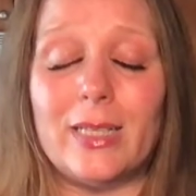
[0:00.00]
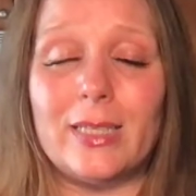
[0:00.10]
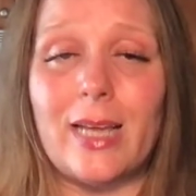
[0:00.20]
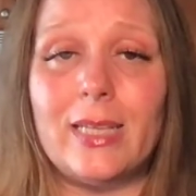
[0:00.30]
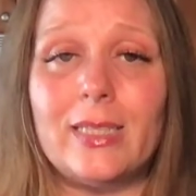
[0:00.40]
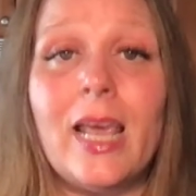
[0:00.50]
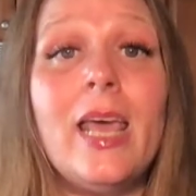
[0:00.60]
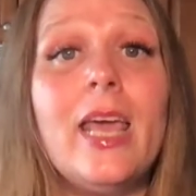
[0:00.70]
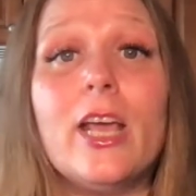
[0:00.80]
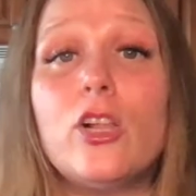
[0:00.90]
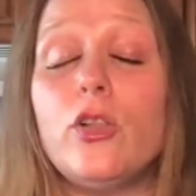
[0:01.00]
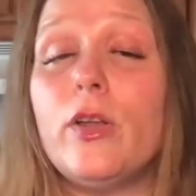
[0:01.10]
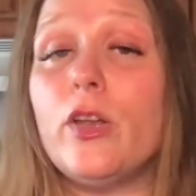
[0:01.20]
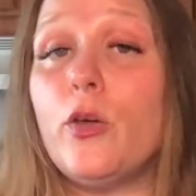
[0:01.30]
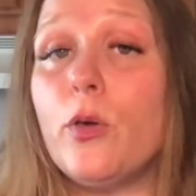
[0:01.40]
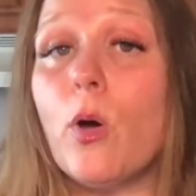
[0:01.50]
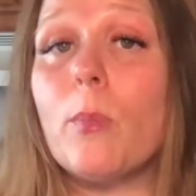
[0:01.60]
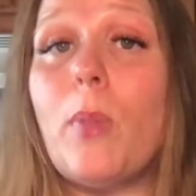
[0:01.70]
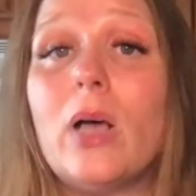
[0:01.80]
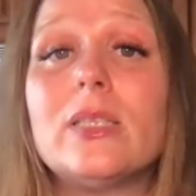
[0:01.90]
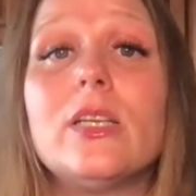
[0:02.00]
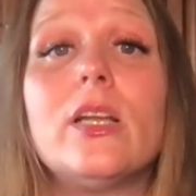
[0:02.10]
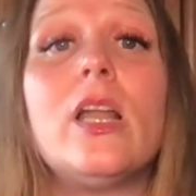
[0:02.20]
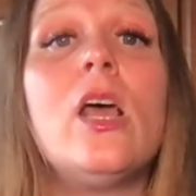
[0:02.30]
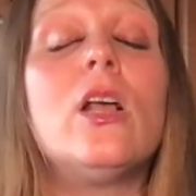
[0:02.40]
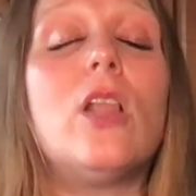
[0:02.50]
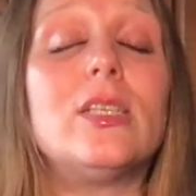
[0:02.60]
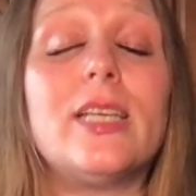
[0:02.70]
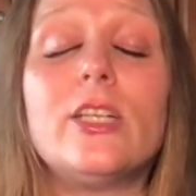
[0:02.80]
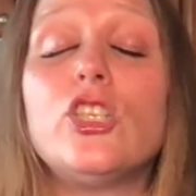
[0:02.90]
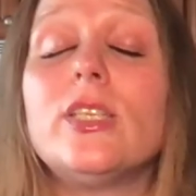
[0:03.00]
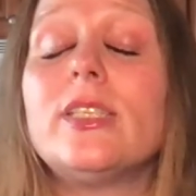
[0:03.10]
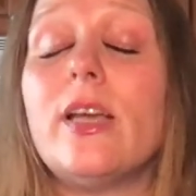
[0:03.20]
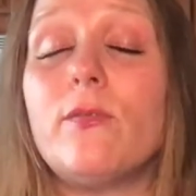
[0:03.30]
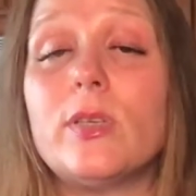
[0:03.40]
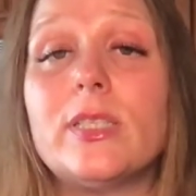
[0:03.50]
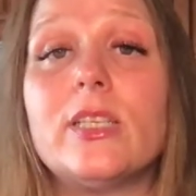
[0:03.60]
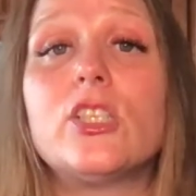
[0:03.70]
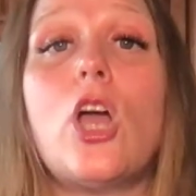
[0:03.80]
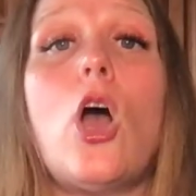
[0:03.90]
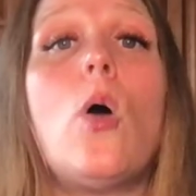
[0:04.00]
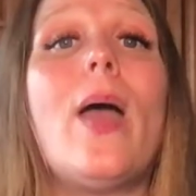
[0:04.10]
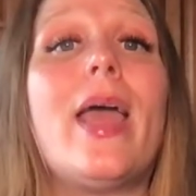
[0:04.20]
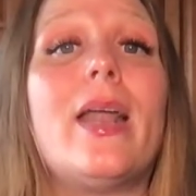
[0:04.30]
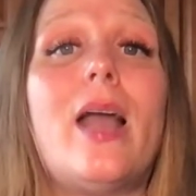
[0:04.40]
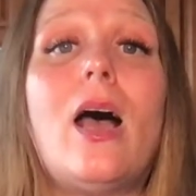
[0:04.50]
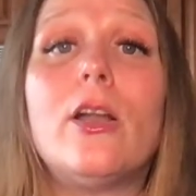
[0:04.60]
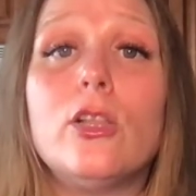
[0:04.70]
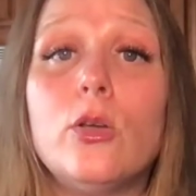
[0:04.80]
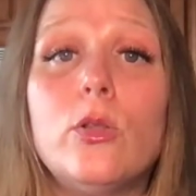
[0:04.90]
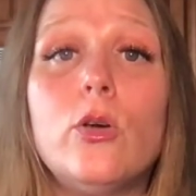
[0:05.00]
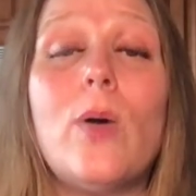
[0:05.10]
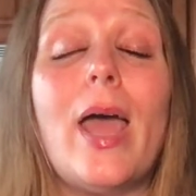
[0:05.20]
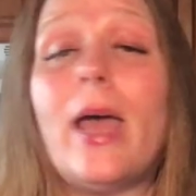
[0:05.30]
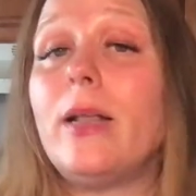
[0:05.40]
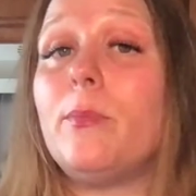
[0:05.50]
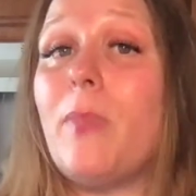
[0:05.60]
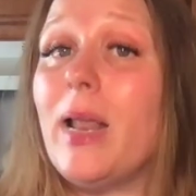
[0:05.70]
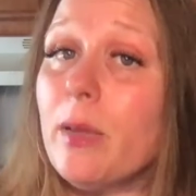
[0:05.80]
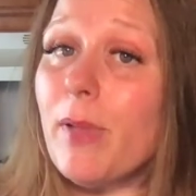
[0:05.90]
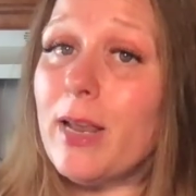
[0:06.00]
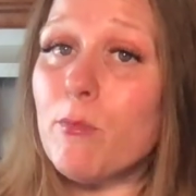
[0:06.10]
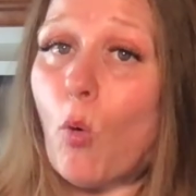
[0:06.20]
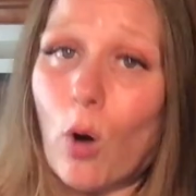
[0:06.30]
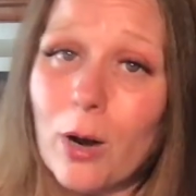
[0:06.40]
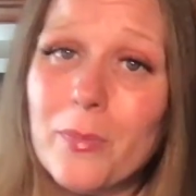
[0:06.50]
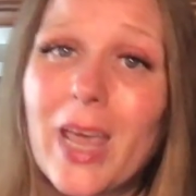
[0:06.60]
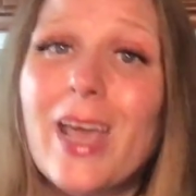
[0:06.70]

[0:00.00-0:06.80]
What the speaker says: States, including New York, Boston, Los Angeles, San Francisco, and Honolulu, and many, many more.